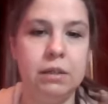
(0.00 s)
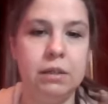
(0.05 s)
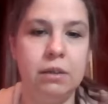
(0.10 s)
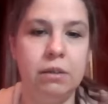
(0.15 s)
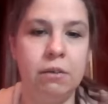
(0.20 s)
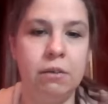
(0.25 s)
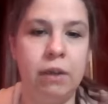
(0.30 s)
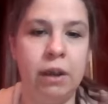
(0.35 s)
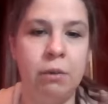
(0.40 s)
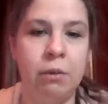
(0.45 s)

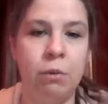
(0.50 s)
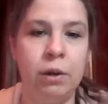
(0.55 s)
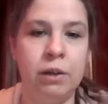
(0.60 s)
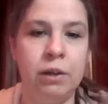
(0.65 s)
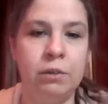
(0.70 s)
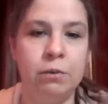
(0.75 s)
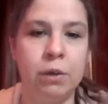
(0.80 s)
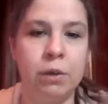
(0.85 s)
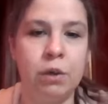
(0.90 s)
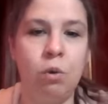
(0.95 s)
Right? What
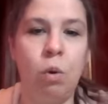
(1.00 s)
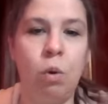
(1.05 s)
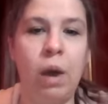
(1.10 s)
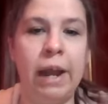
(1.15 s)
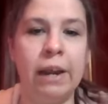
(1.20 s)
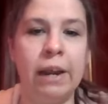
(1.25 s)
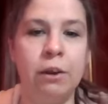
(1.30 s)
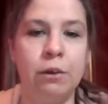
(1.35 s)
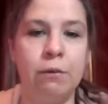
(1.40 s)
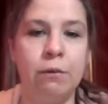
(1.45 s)
is
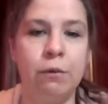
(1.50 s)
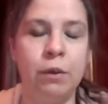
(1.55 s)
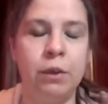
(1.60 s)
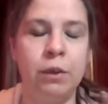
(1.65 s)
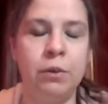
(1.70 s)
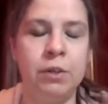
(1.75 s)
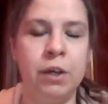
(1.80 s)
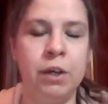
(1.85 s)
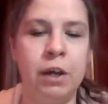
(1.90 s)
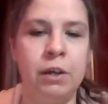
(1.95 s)
required for you
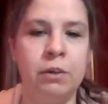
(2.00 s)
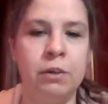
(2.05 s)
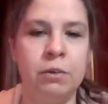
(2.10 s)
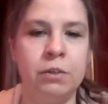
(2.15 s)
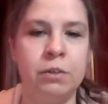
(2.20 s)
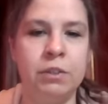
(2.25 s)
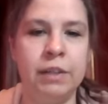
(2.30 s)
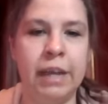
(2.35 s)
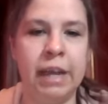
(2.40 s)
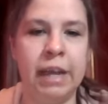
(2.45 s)
to
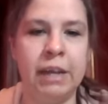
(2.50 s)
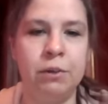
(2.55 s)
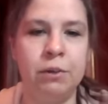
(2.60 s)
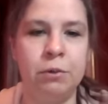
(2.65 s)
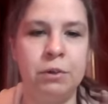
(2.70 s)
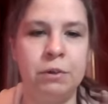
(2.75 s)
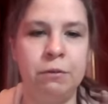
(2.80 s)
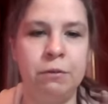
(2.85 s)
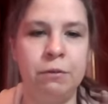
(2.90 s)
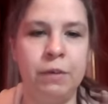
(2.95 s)
understand or
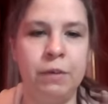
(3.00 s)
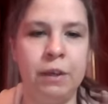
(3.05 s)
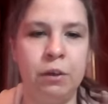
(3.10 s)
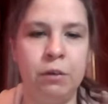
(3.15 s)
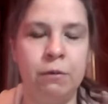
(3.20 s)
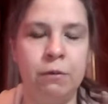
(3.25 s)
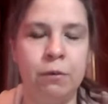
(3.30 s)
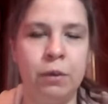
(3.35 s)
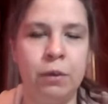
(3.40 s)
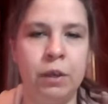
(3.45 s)
to feel,
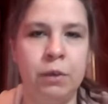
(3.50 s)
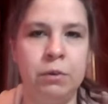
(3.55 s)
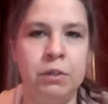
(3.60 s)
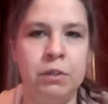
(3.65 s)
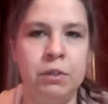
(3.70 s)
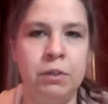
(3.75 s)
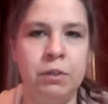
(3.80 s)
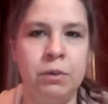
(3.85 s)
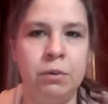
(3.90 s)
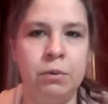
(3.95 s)
for you
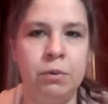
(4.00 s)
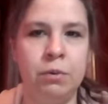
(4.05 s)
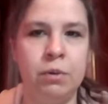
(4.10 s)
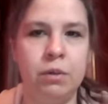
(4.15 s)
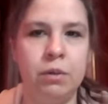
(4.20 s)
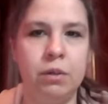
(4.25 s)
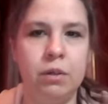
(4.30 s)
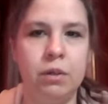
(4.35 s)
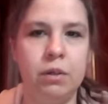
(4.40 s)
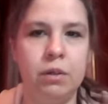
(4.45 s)
to
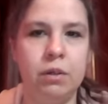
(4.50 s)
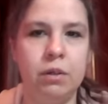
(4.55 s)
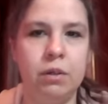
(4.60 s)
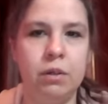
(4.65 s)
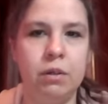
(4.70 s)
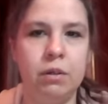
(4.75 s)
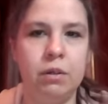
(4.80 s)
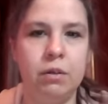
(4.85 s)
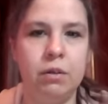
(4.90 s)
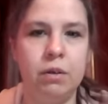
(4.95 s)

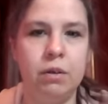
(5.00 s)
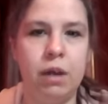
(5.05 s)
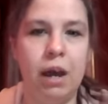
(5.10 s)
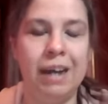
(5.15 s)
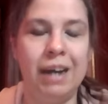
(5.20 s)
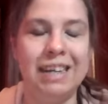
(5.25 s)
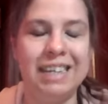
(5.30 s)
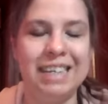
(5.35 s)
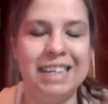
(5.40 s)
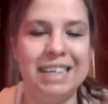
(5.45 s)

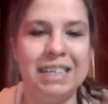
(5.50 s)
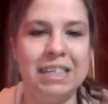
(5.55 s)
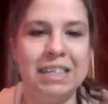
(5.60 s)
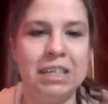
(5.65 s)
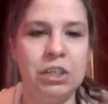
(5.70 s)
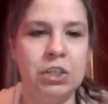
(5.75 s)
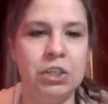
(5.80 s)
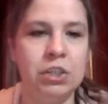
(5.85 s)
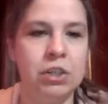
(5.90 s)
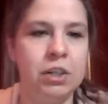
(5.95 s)

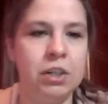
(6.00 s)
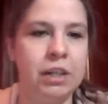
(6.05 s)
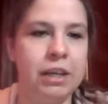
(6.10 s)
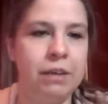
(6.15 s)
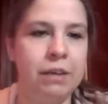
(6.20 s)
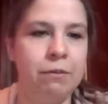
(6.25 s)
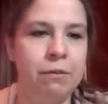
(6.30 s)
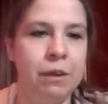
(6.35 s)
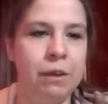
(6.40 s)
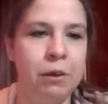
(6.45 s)

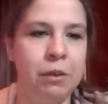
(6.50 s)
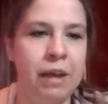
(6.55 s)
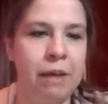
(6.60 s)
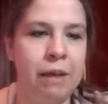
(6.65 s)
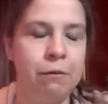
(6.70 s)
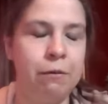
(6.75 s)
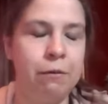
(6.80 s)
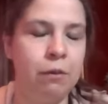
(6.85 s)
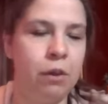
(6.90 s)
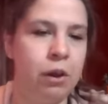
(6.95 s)
unconditionally feel
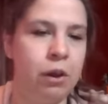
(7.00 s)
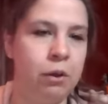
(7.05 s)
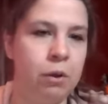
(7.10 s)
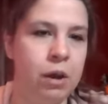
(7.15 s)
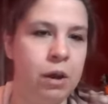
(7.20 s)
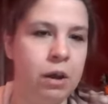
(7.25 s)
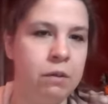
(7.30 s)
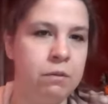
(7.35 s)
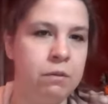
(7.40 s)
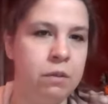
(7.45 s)
that flow
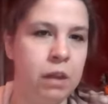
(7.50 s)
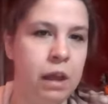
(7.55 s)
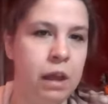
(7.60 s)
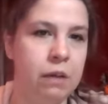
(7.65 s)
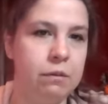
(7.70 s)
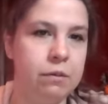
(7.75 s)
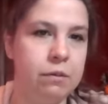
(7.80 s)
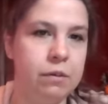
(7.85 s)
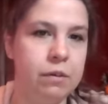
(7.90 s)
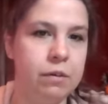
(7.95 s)
of
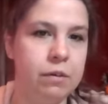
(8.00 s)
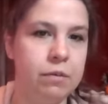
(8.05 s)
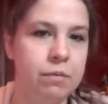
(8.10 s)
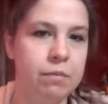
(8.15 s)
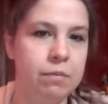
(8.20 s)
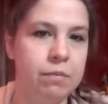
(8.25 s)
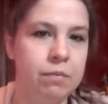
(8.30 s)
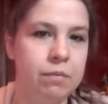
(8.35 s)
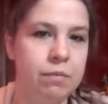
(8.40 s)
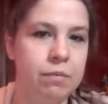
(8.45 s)
love
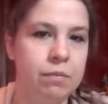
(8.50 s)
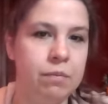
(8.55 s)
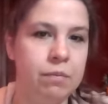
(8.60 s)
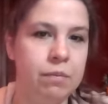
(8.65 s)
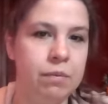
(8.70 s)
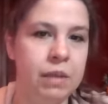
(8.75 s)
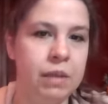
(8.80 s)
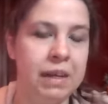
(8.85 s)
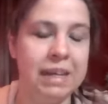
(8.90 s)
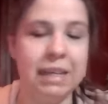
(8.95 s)

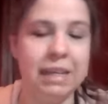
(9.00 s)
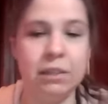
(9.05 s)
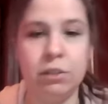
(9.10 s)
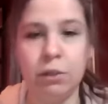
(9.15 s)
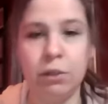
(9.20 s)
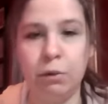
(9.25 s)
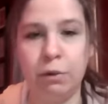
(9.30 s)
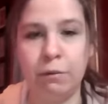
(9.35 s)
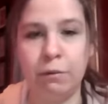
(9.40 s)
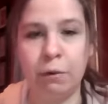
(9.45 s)
that is
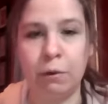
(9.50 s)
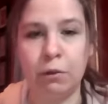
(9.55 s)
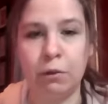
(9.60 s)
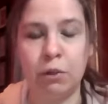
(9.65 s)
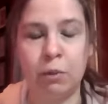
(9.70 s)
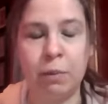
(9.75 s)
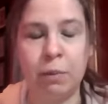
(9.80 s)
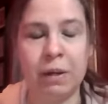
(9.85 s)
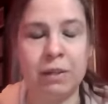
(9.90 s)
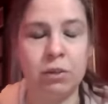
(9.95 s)

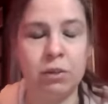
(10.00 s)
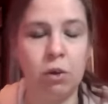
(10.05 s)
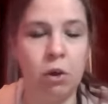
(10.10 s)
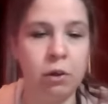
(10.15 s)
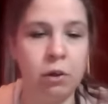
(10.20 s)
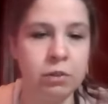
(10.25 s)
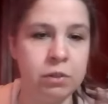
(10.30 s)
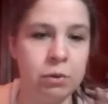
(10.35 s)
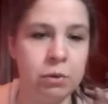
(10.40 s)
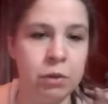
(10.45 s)
universal, but it's
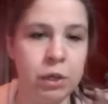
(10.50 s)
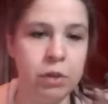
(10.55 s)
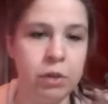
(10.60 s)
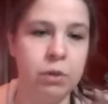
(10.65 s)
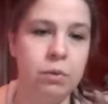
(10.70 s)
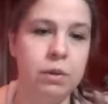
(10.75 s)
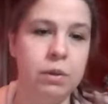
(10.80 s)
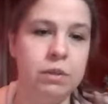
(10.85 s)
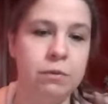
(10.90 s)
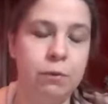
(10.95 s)
also
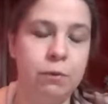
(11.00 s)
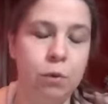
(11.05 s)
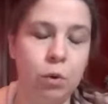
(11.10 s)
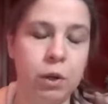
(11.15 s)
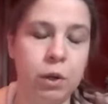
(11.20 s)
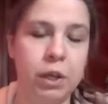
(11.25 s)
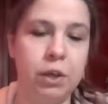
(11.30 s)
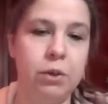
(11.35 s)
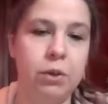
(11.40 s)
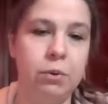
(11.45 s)
you, it's for
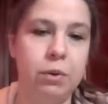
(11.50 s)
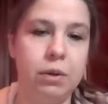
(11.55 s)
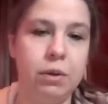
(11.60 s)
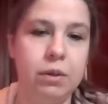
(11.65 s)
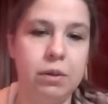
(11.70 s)
you.